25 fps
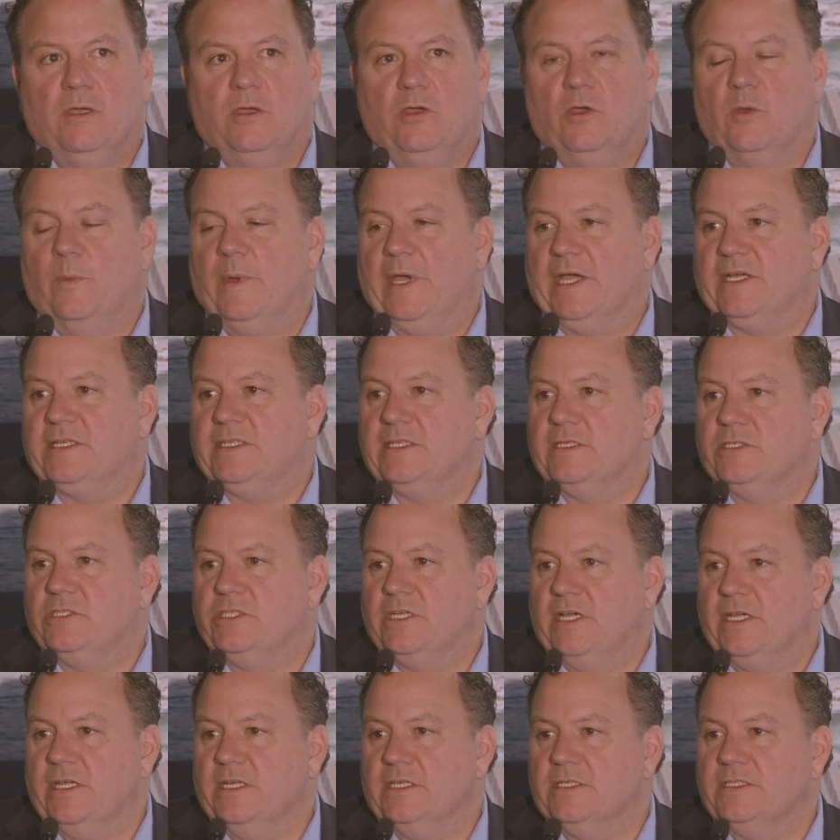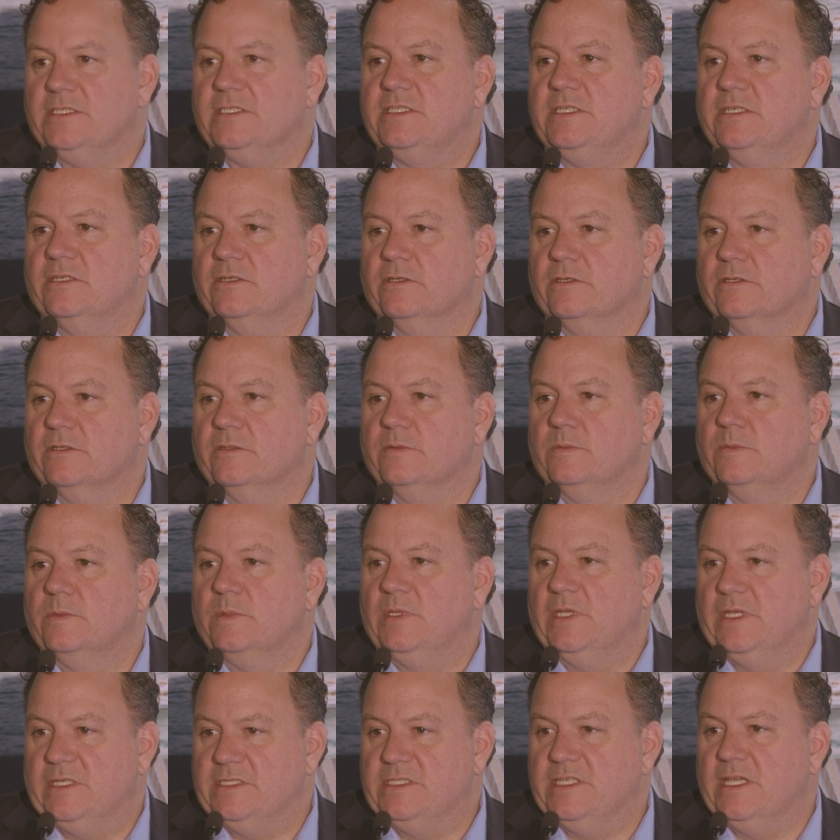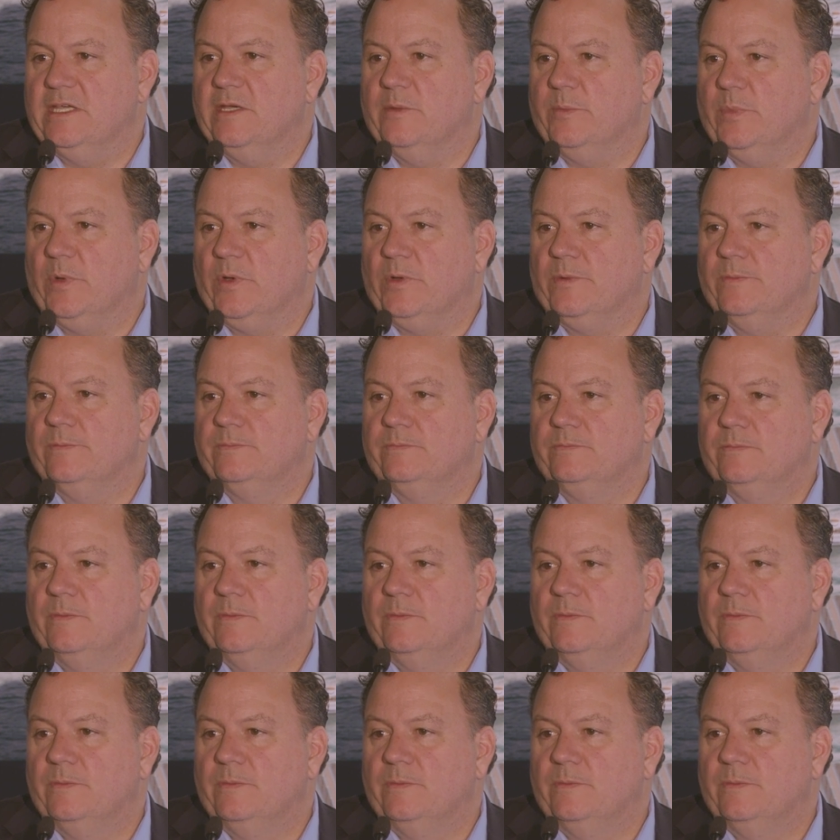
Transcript: go back to the China steel example.